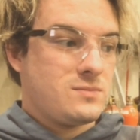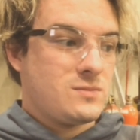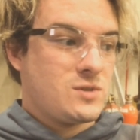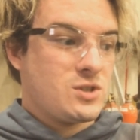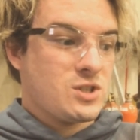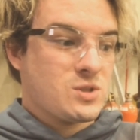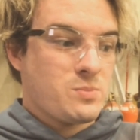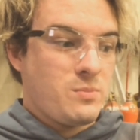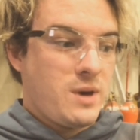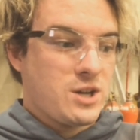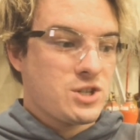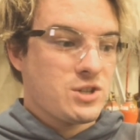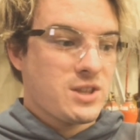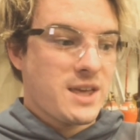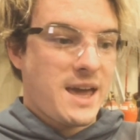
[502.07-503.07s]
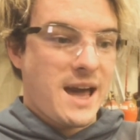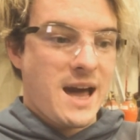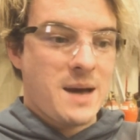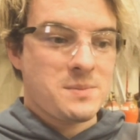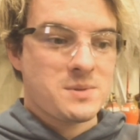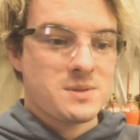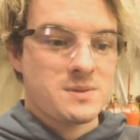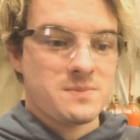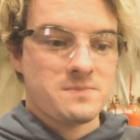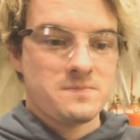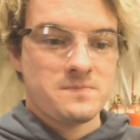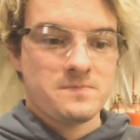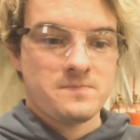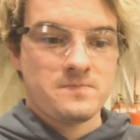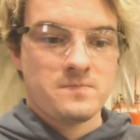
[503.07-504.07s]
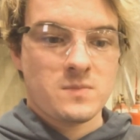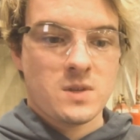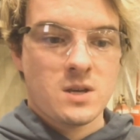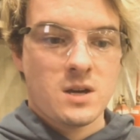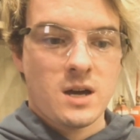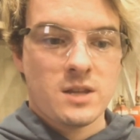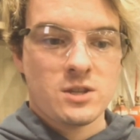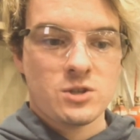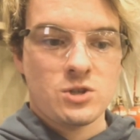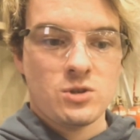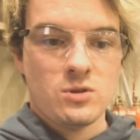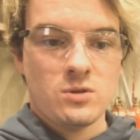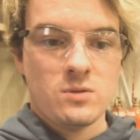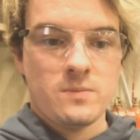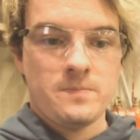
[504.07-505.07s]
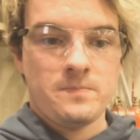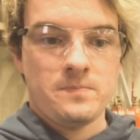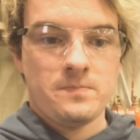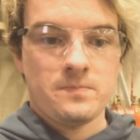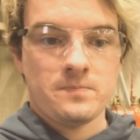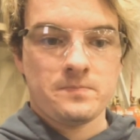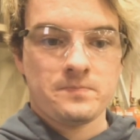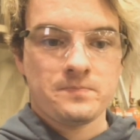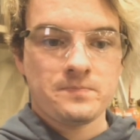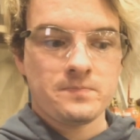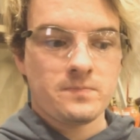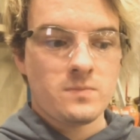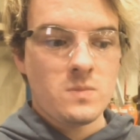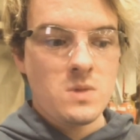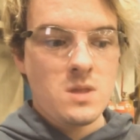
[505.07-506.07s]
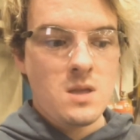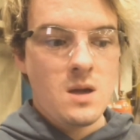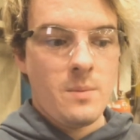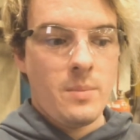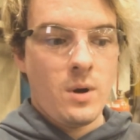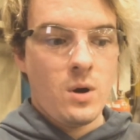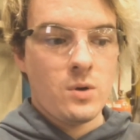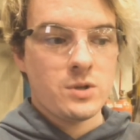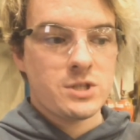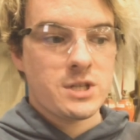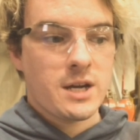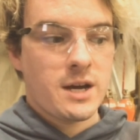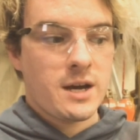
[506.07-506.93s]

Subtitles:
just measure the gaps, cut the tube about